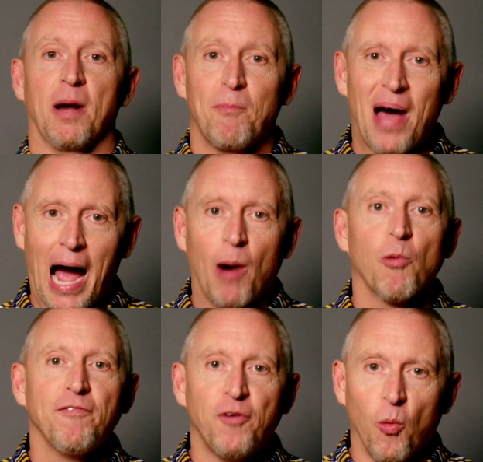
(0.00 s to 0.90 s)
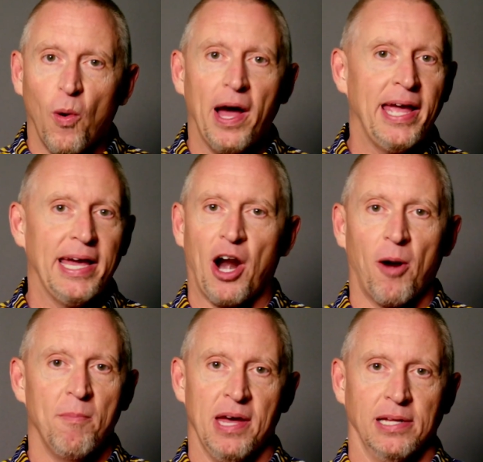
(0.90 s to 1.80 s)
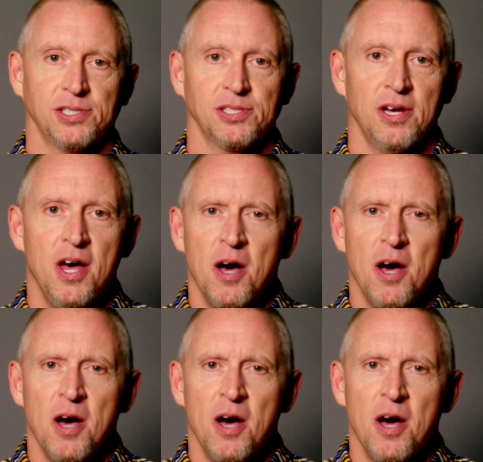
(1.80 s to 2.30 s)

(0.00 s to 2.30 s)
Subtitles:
powerful way in our midst.